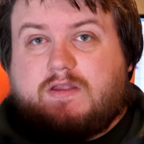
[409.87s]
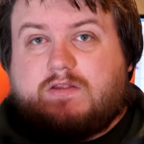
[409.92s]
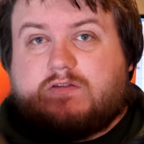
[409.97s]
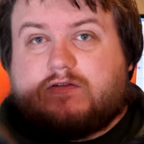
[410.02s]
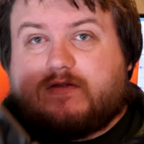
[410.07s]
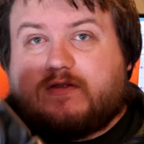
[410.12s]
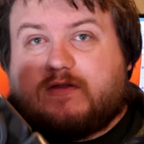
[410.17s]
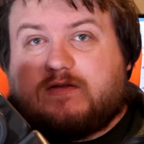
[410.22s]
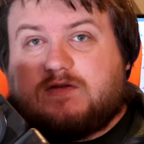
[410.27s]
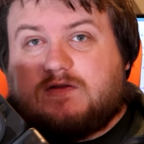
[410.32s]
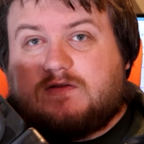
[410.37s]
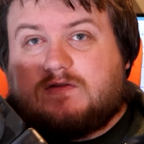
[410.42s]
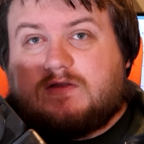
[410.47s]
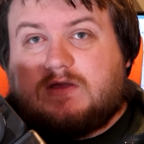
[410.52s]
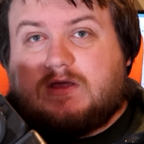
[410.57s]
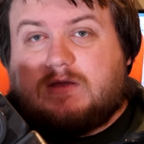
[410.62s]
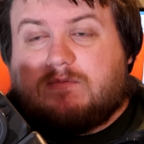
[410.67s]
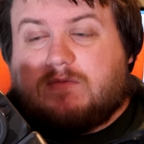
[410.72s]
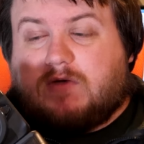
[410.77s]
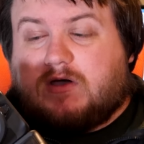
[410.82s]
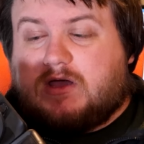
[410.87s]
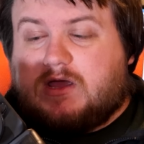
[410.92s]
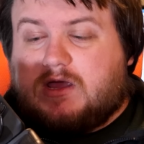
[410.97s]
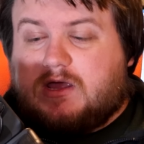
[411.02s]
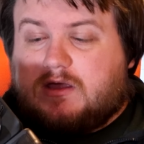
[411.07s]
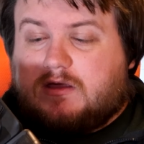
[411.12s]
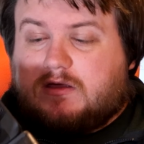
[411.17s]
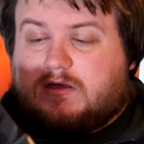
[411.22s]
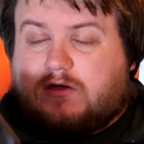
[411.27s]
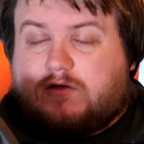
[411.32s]
So this is
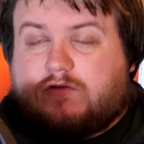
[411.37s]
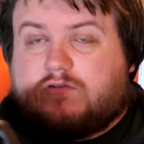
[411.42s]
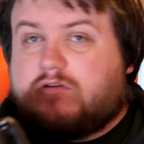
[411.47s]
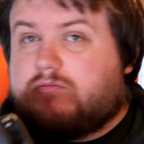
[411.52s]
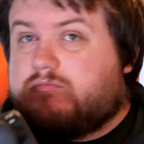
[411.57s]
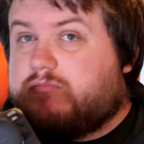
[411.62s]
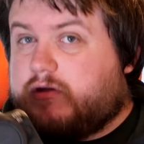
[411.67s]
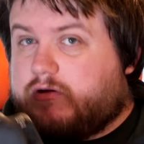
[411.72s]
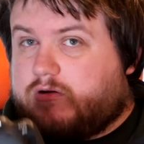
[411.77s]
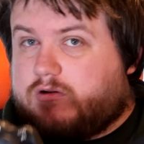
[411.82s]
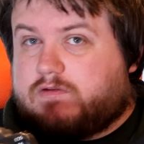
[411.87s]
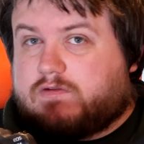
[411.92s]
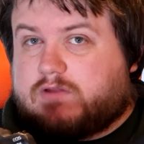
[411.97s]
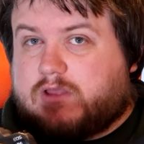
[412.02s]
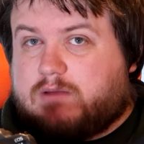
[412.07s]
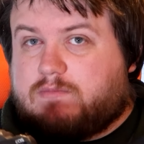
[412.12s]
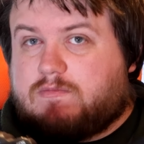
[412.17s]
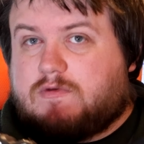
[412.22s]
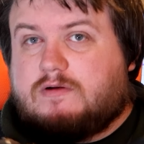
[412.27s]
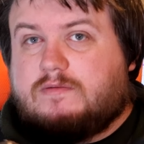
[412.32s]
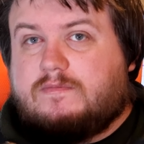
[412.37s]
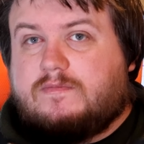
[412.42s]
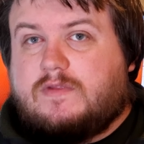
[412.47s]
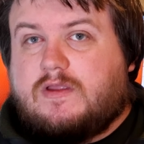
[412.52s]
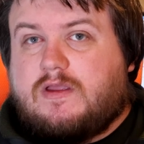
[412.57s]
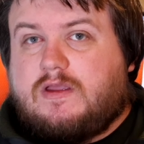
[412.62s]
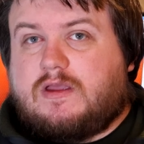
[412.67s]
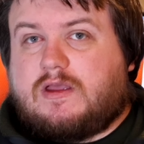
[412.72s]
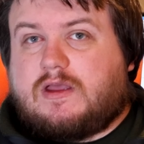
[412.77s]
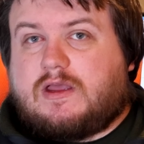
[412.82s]
my go-to mirrorless camera,
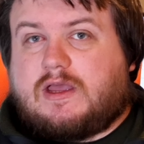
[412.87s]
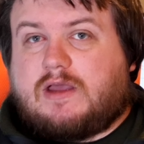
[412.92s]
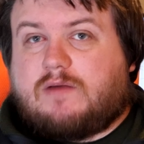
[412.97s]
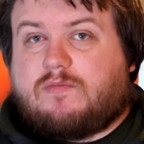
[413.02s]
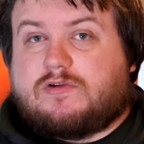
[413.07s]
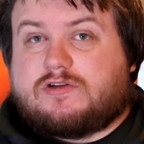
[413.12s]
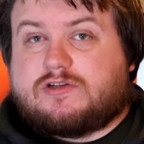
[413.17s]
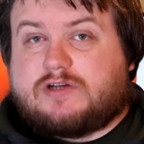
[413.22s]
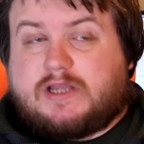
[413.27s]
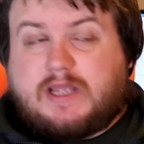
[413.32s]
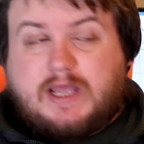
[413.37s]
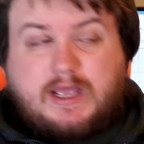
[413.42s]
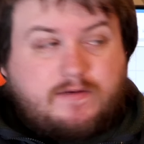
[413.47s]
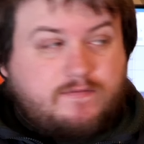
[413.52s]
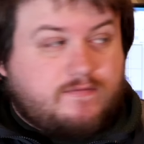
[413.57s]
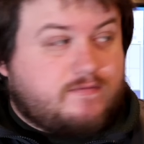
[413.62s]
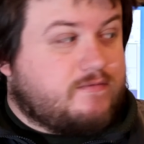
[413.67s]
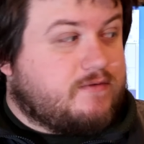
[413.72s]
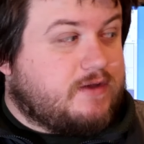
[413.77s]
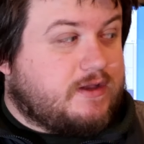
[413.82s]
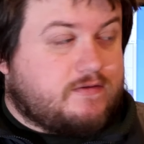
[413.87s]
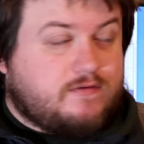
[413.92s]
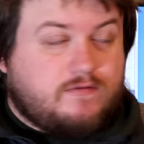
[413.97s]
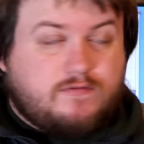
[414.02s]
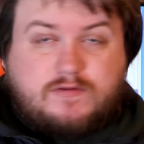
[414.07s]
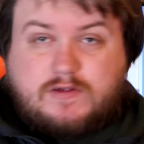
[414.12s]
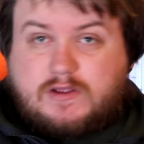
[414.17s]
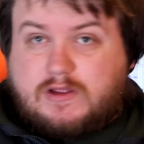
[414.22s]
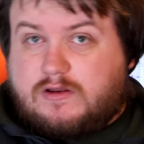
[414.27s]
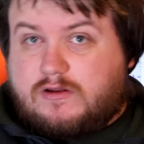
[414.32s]
which I have, as
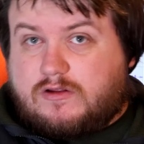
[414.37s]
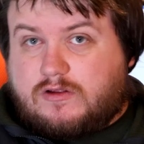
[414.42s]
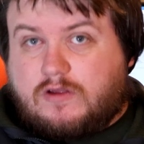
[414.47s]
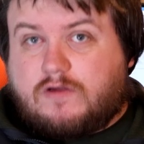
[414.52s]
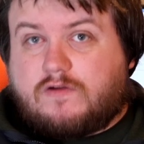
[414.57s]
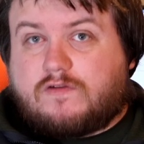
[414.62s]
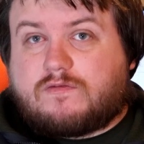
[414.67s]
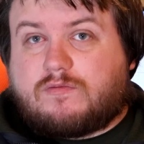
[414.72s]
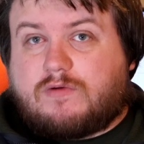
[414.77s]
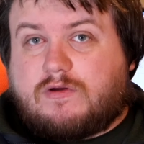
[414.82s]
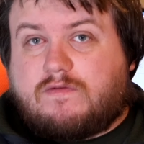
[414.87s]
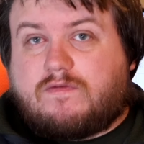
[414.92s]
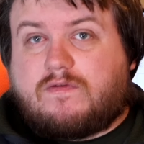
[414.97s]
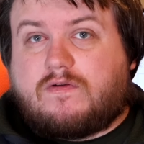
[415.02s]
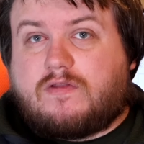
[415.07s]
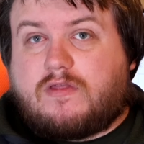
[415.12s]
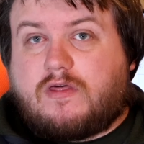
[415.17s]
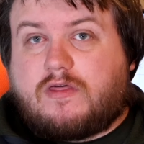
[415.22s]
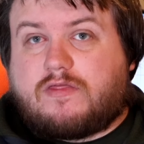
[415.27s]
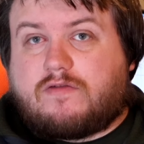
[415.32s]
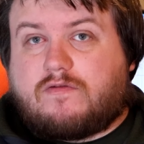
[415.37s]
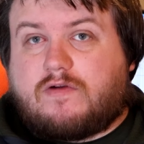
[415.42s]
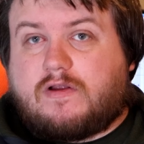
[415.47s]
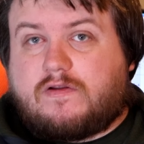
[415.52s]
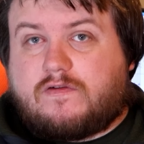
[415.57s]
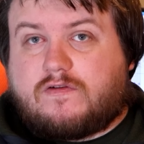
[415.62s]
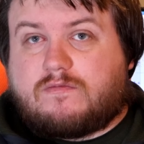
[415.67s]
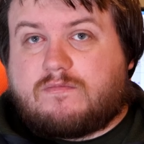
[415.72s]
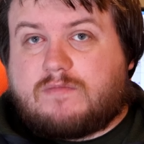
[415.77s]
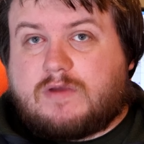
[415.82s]
you've seen, used with the
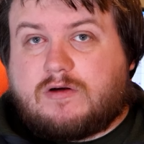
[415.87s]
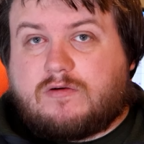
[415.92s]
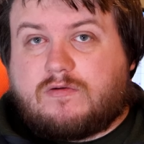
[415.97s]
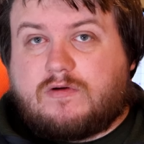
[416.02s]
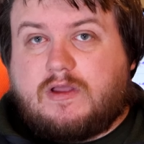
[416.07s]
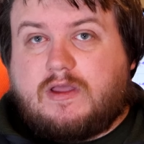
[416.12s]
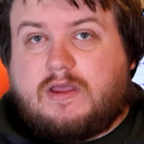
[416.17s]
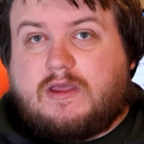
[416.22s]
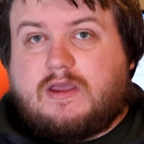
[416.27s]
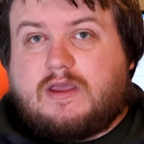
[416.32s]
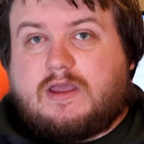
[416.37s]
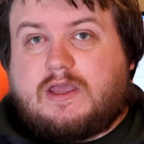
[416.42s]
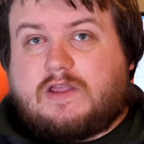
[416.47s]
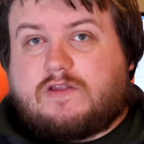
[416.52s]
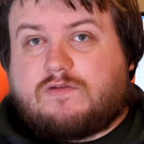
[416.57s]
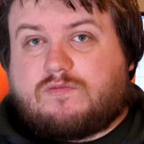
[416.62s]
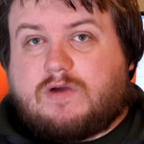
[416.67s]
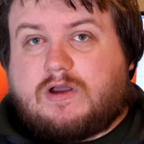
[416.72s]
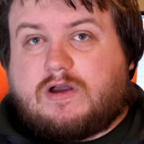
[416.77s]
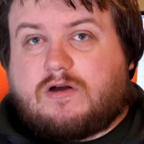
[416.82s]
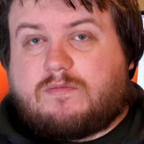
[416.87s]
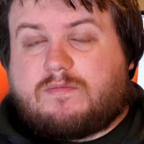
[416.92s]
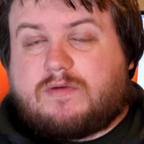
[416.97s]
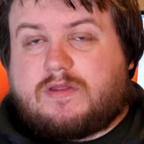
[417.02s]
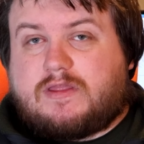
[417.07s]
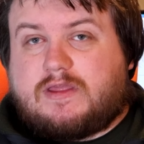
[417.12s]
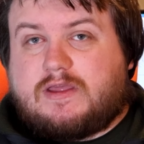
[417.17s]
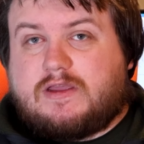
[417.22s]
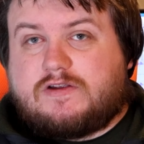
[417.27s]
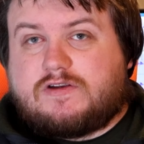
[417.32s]
300mm as well.
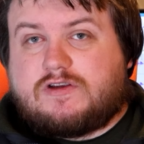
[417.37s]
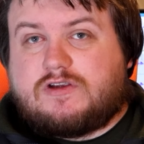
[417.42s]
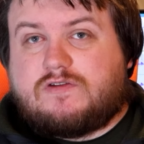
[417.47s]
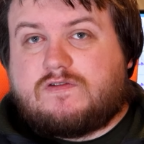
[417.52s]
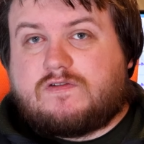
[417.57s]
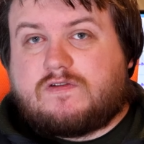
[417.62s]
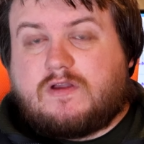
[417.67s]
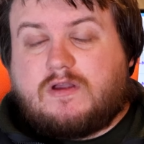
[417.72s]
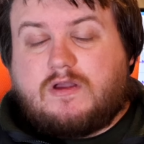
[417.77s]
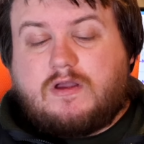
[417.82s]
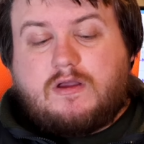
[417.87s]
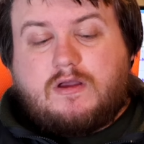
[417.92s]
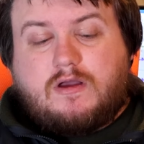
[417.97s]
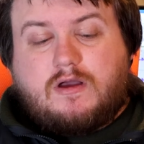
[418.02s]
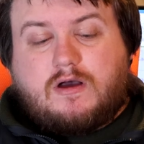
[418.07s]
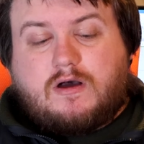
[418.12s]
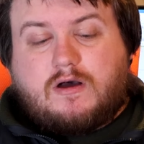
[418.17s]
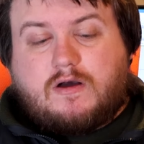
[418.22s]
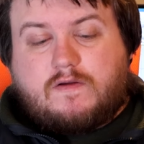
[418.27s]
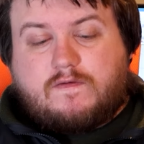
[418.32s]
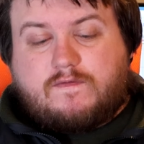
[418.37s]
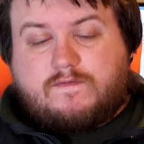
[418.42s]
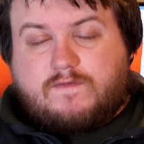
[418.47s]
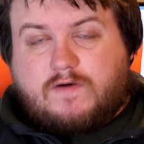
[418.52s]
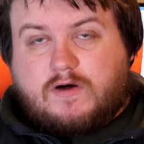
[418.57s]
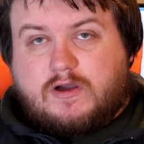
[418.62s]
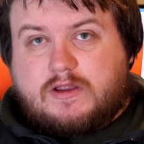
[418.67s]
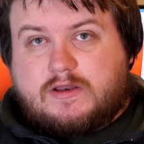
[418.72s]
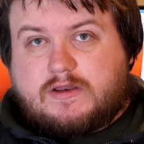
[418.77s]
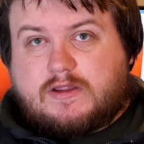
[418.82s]
But the issues I
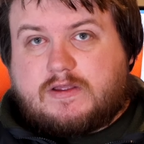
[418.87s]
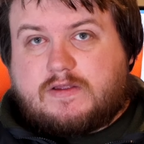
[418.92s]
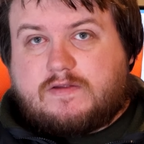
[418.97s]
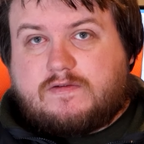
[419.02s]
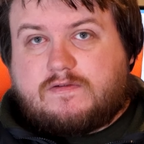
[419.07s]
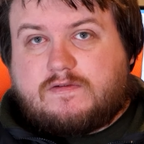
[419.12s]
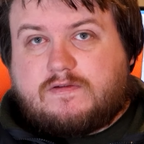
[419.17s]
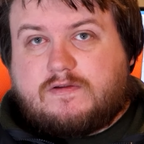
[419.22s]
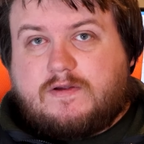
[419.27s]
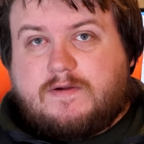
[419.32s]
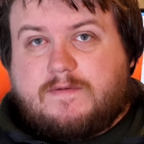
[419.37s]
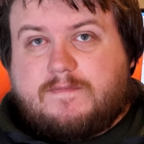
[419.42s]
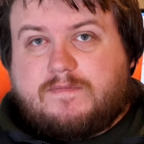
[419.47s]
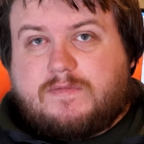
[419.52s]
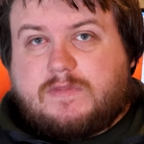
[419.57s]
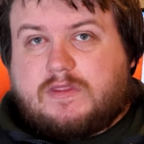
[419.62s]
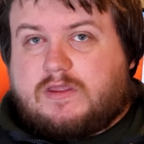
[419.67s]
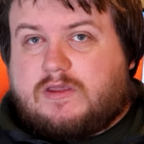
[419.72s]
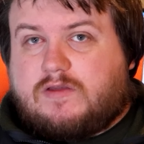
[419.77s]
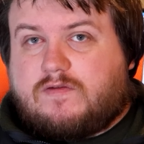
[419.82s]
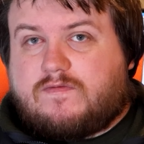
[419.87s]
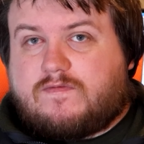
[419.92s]
find is the